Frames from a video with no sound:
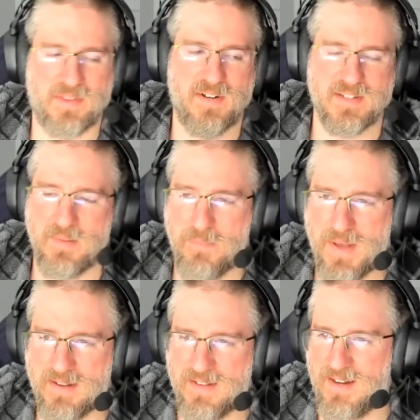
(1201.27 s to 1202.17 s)
the rest of
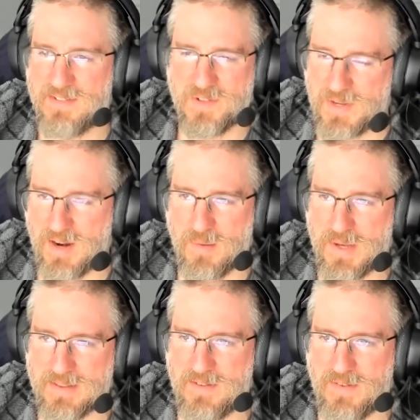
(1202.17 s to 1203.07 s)
the metadata. Don't care
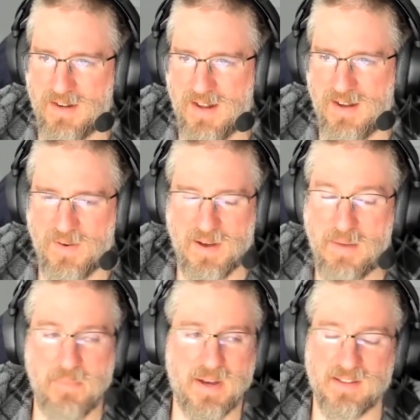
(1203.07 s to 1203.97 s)
about that right now.
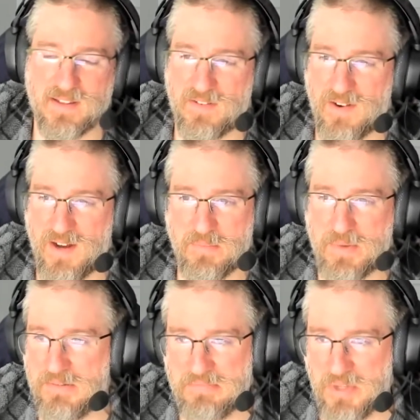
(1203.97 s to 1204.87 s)
I might later on,
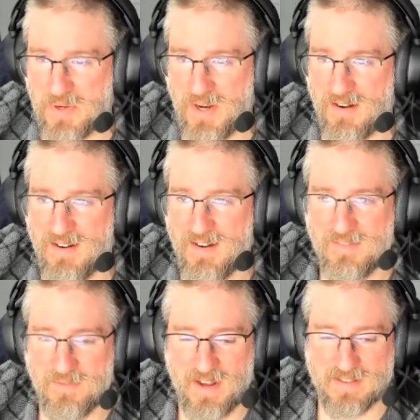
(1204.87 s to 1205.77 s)
but don't care
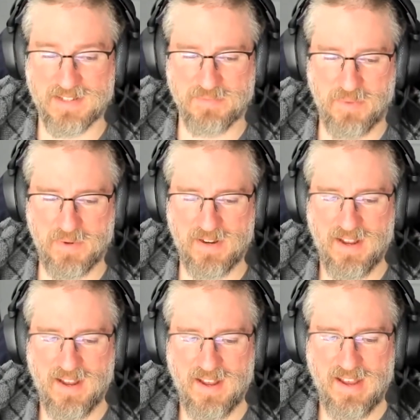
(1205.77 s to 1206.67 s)
at this moment.
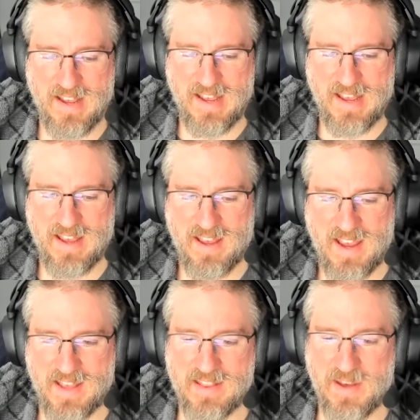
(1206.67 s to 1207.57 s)

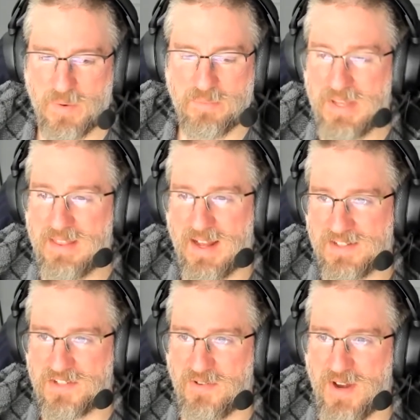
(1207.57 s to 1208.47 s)
And that would be that
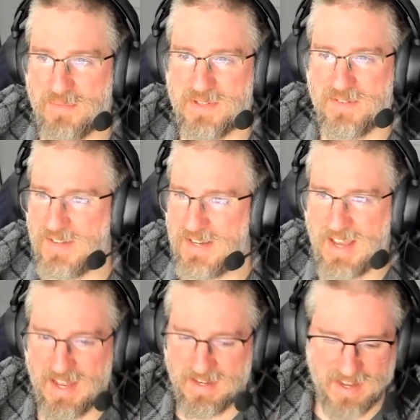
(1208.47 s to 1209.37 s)
script of like
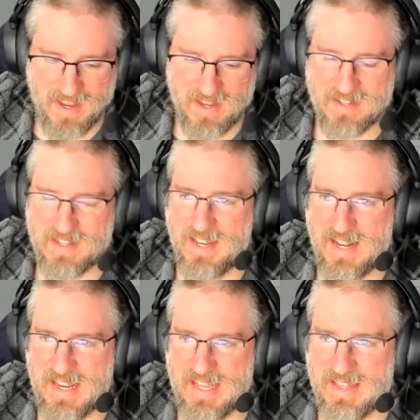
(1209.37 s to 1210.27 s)
end to end. Can
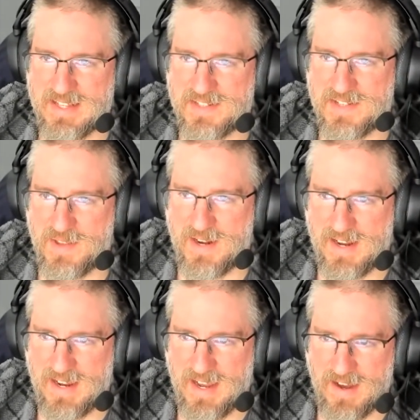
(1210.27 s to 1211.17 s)
I get this so that
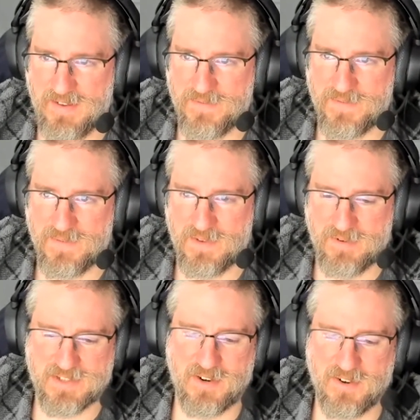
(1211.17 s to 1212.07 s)
I have the
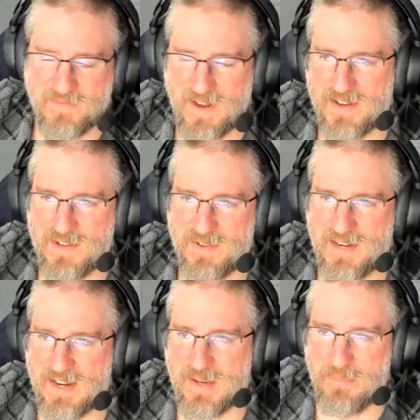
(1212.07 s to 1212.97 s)
return value
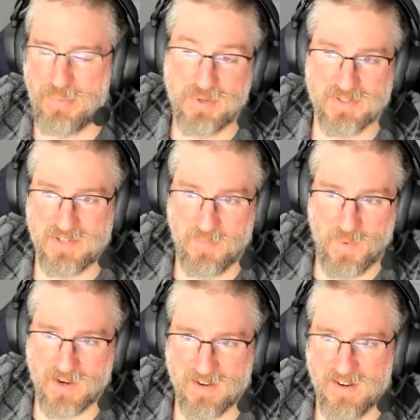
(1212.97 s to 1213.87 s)
that I can put
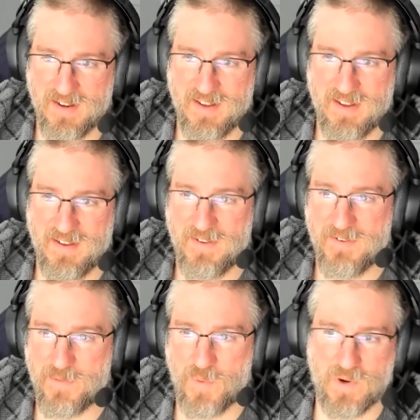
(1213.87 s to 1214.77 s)
somewhere
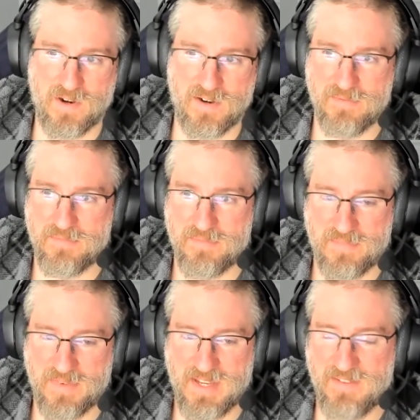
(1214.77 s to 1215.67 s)
for
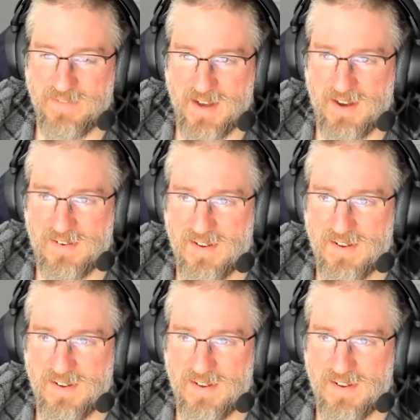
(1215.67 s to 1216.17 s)
eval?